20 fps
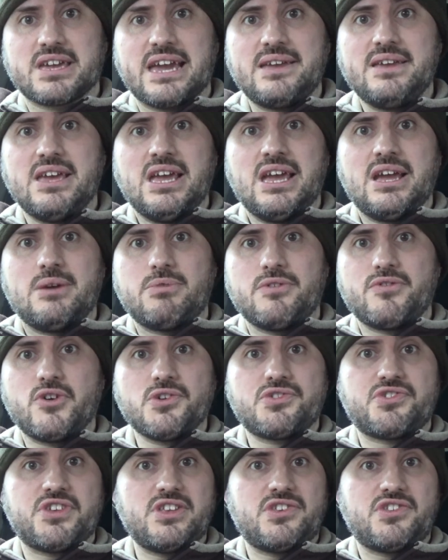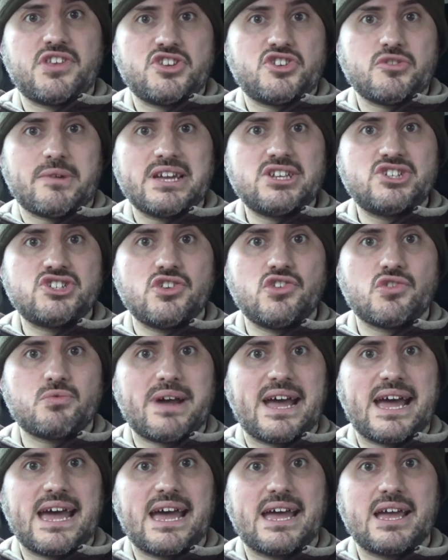Okay, we've all seen situations
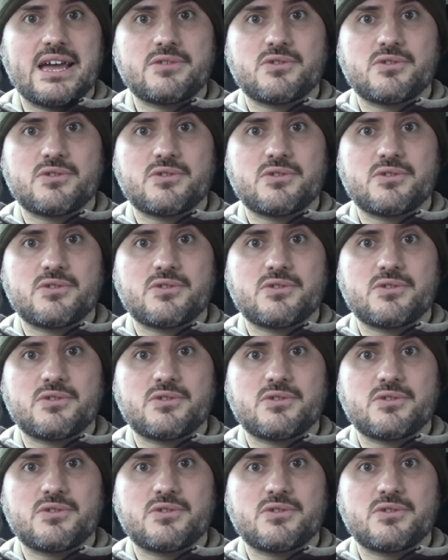where,